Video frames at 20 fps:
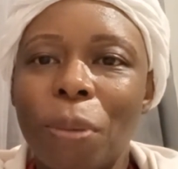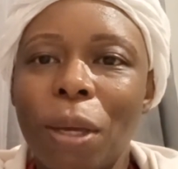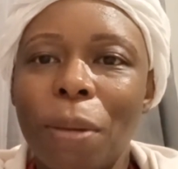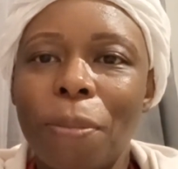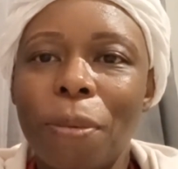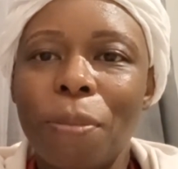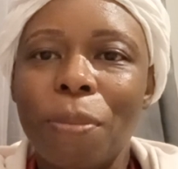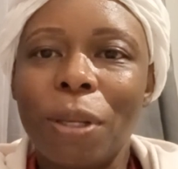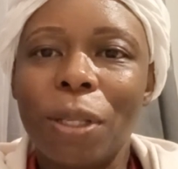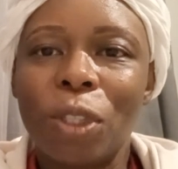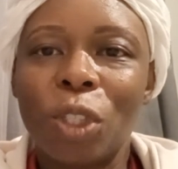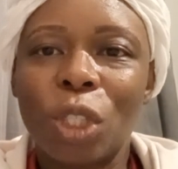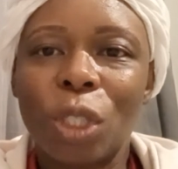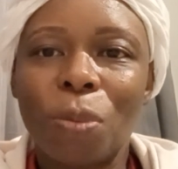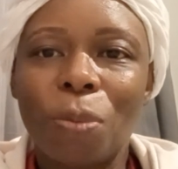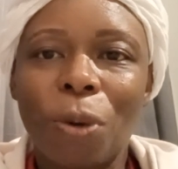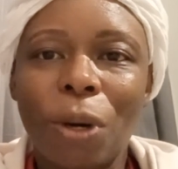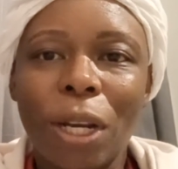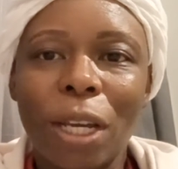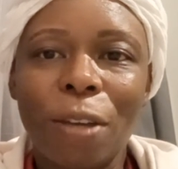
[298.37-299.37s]
peppermint
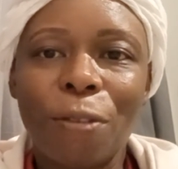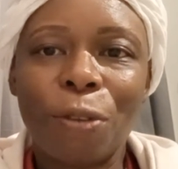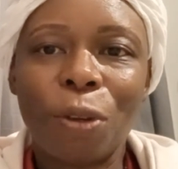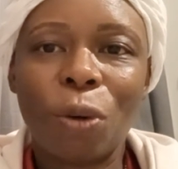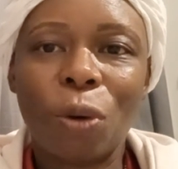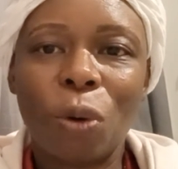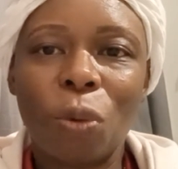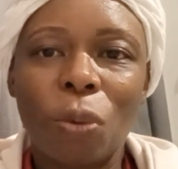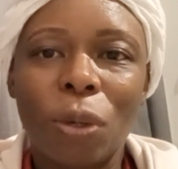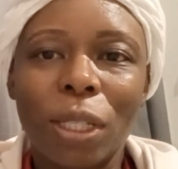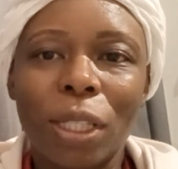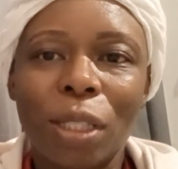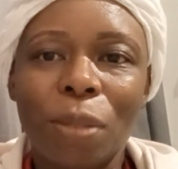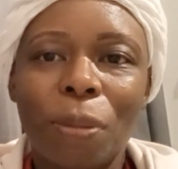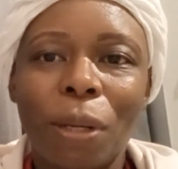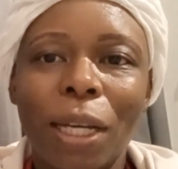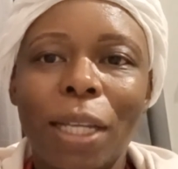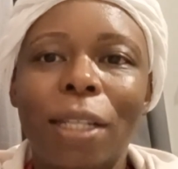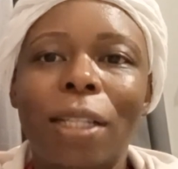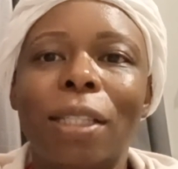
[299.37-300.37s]
spray if you don't want
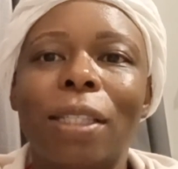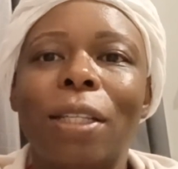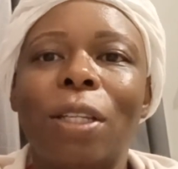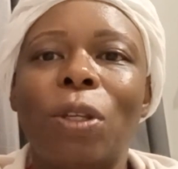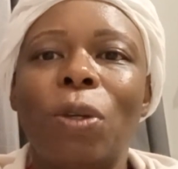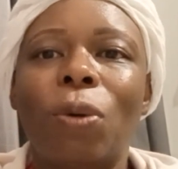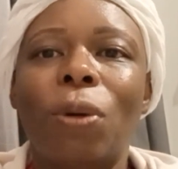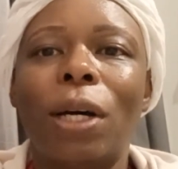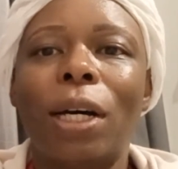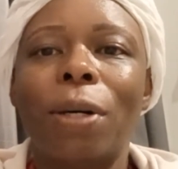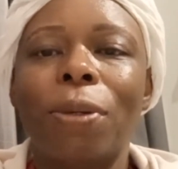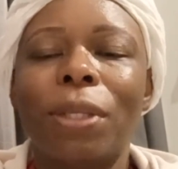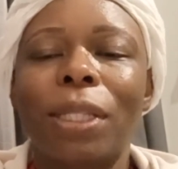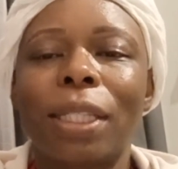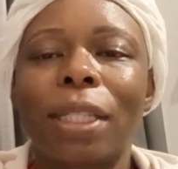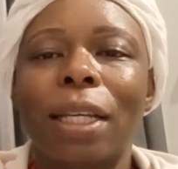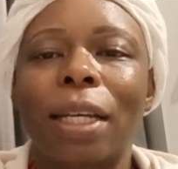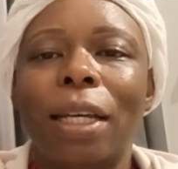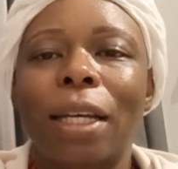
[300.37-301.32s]
spiders in your house.